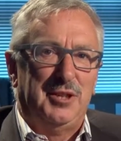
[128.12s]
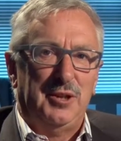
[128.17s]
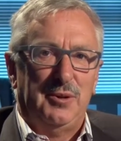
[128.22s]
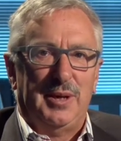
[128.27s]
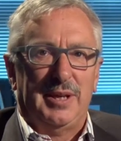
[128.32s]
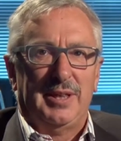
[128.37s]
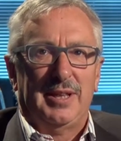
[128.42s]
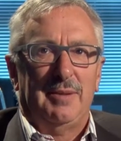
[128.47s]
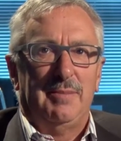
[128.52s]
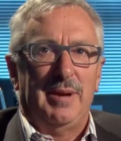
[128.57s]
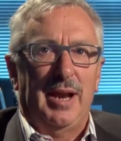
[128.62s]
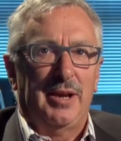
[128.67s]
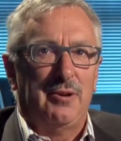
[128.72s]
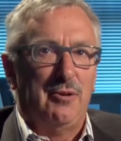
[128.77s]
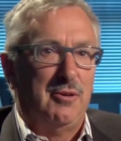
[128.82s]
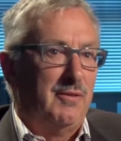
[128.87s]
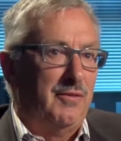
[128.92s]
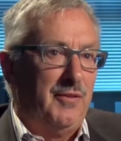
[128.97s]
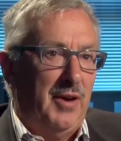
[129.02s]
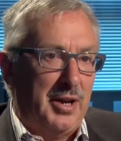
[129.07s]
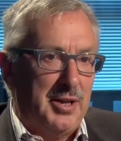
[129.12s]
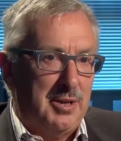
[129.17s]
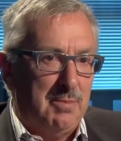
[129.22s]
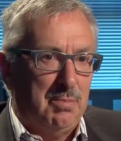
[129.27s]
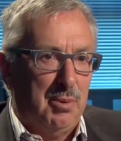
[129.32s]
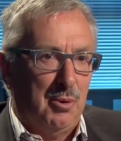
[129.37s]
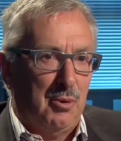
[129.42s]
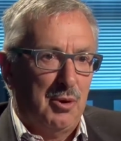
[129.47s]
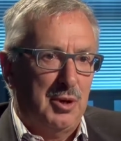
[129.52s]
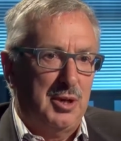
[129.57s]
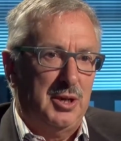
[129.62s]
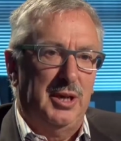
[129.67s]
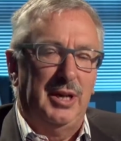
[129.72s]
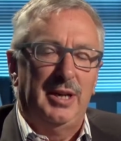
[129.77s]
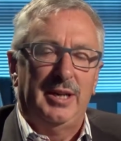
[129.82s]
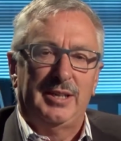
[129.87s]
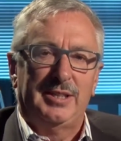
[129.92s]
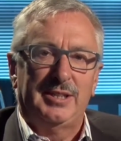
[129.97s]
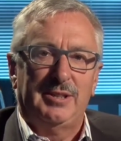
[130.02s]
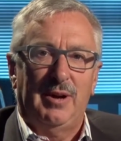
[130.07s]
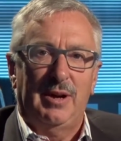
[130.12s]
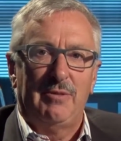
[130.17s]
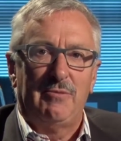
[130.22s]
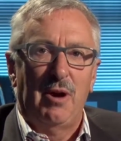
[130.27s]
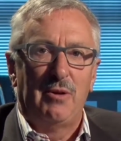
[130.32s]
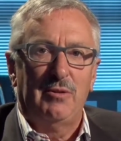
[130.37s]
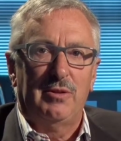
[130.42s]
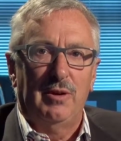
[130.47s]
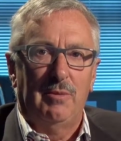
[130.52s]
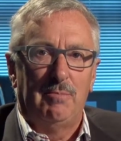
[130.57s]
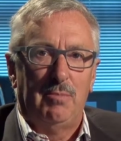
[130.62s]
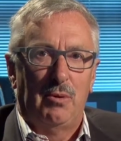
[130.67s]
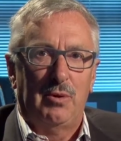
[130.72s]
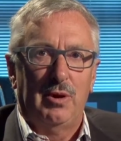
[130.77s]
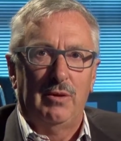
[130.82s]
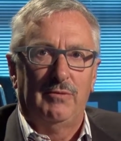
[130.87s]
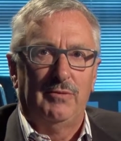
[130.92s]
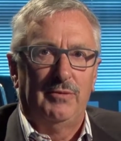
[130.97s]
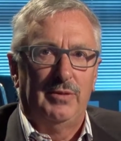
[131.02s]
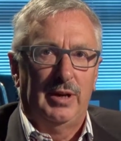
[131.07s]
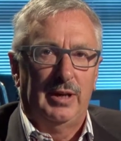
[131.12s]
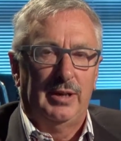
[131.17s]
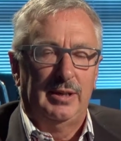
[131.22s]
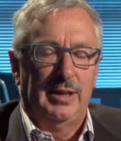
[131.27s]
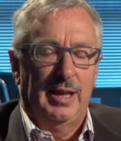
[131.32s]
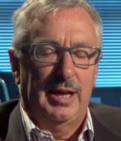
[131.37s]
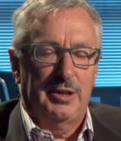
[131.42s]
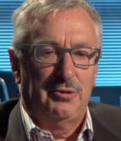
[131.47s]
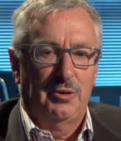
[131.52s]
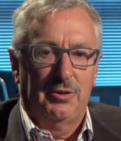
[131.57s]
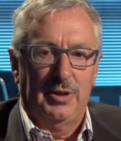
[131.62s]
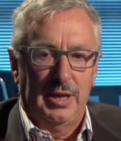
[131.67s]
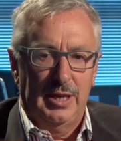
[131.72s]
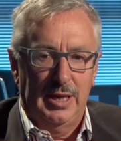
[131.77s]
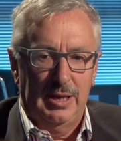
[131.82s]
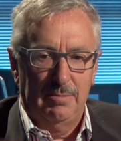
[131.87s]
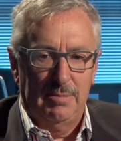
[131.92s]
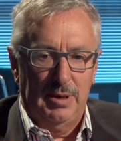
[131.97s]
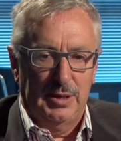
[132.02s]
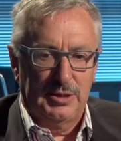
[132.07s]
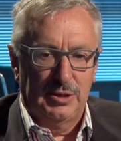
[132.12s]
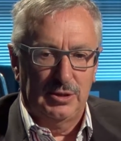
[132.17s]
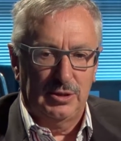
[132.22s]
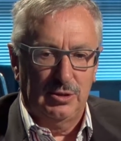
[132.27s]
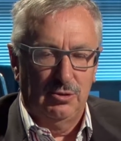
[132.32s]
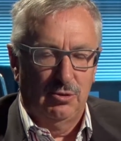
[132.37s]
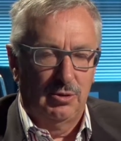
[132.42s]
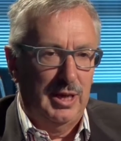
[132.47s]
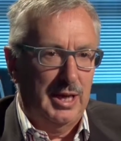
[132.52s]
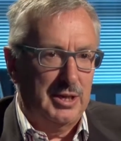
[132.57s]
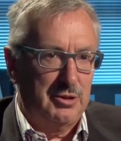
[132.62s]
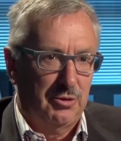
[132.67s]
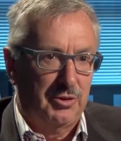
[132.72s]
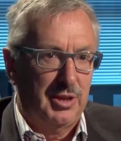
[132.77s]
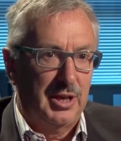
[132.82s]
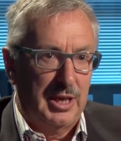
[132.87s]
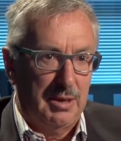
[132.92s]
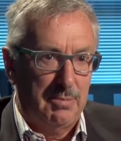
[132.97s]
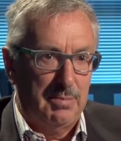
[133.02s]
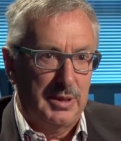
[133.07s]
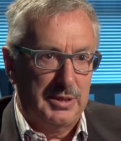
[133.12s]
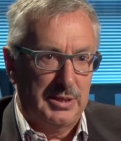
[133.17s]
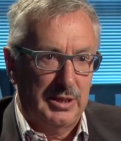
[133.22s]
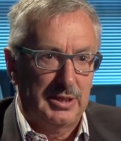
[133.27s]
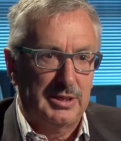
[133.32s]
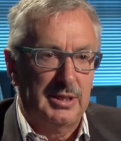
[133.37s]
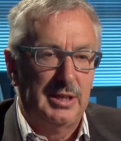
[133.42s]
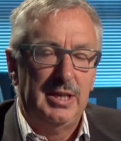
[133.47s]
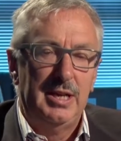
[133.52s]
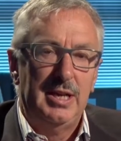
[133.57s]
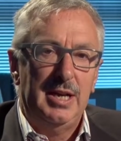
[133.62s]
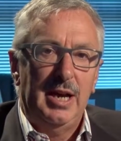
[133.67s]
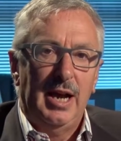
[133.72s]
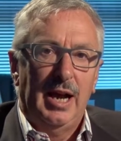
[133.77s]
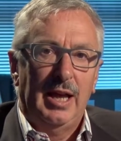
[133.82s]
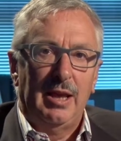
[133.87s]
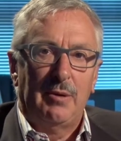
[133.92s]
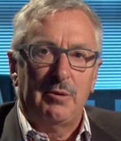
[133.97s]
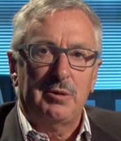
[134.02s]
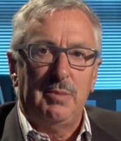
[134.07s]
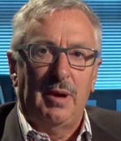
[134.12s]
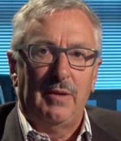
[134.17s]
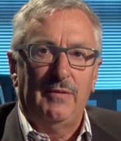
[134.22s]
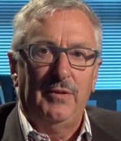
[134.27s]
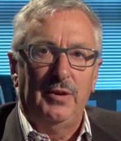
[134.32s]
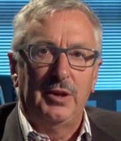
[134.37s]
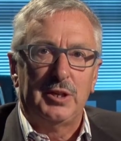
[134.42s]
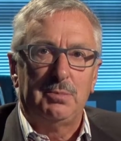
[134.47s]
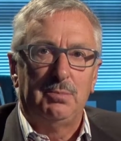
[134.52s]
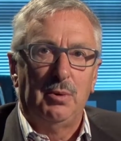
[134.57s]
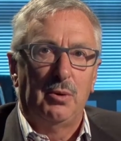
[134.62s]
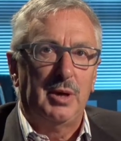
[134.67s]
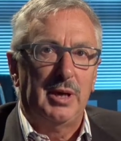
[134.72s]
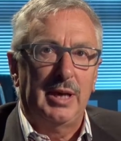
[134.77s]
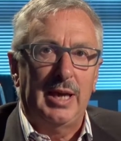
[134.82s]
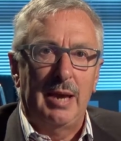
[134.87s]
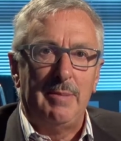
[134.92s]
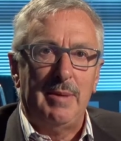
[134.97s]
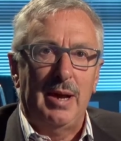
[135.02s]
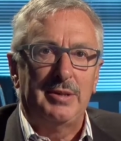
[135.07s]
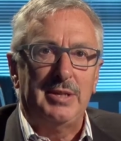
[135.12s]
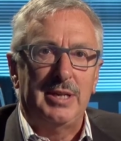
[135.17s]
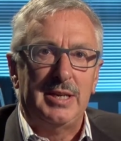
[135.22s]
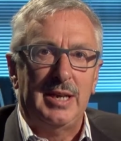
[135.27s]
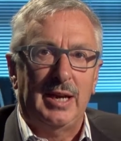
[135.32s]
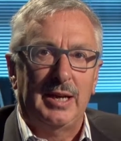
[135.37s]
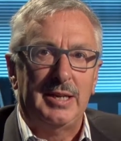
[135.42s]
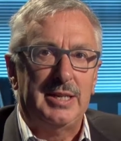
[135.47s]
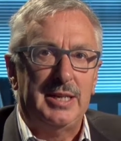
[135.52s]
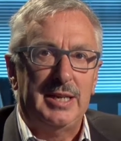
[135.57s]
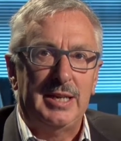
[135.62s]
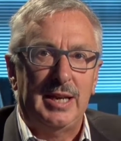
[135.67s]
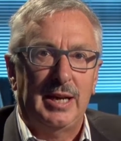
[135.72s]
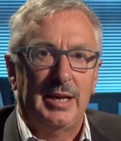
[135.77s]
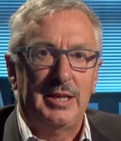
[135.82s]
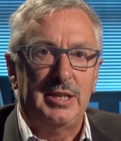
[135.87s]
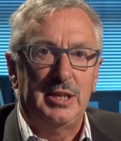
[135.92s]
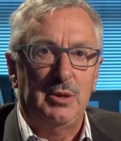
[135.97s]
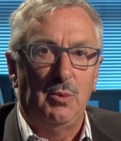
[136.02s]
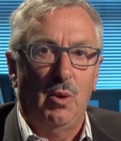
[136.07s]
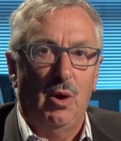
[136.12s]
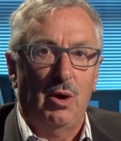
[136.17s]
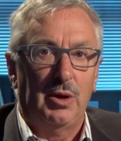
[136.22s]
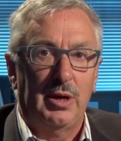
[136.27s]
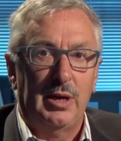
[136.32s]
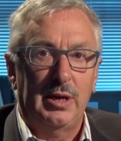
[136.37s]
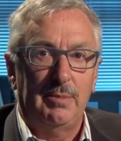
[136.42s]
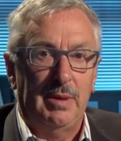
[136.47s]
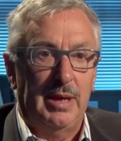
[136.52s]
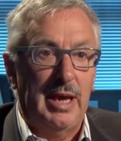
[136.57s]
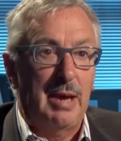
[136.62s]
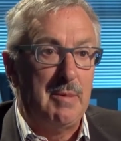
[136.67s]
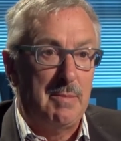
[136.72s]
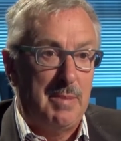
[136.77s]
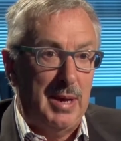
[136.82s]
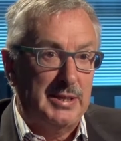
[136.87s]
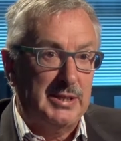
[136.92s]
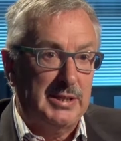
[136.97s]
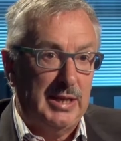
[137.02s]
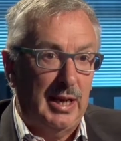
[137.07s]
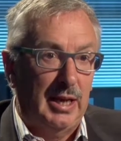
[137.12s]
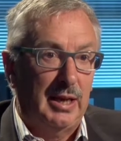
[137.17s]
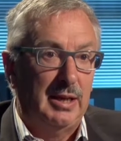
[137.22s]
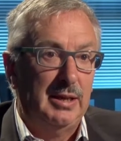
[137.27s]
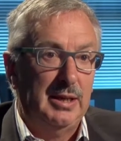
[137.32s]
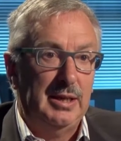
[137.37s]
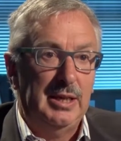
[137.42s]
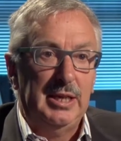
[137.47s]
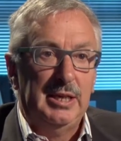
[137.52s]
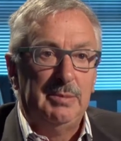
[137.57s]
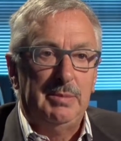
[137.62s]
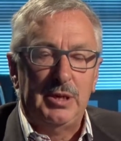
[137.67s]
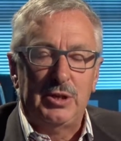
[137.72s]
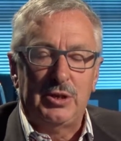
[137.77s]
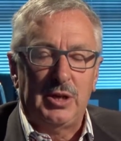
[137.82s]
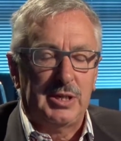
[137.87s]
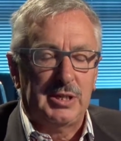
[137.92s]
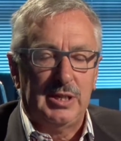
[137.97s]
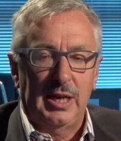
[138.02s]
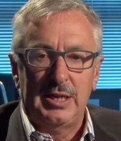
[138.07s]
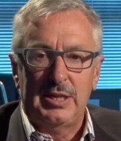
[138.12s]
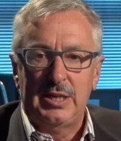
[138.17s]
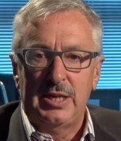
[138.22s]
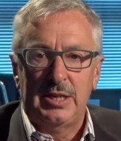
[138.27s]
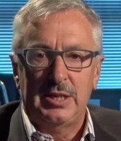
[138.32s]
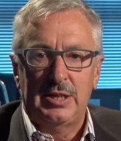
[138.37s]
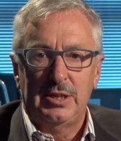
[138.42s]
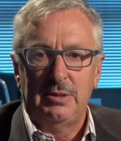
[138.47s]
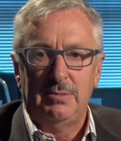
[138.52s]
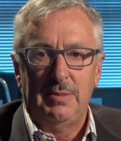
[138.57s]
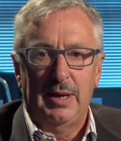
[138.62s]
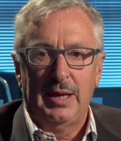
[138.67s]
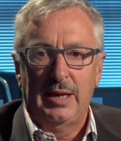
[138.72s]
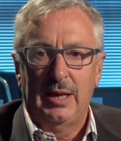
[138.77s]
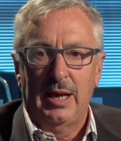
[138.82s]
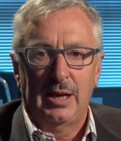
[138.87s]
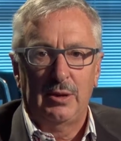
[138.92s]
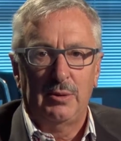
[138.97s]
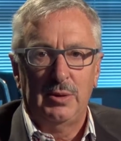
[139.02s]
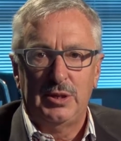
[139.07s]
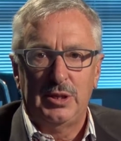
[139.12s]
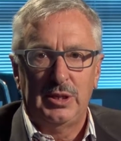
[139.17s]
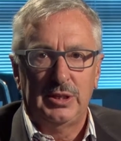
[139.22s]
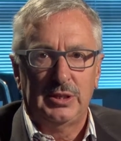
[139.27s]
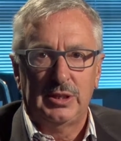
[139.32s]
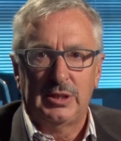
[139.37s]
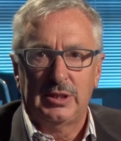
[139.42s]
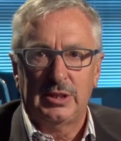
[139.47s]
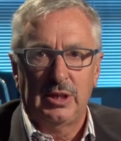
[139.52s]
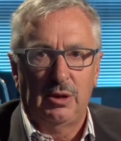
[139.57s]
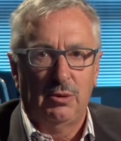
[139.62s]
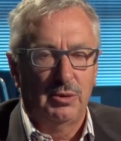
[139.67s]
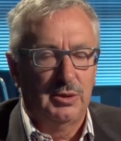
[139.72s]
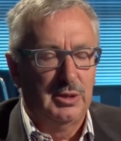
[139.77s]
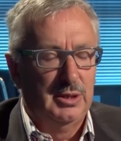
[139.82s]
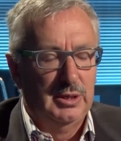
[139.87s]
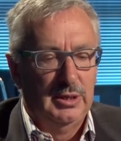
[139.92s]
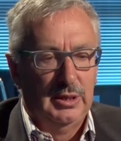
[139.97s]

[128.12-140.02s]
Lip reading: doing them, and I couldn't find a book. So I wrote a book of lateral thinking puzzles called Lateral Thinking Puzzlers. And that was my first book. It came out in 1991, and it became a bestseller. Been translated into many languages and sold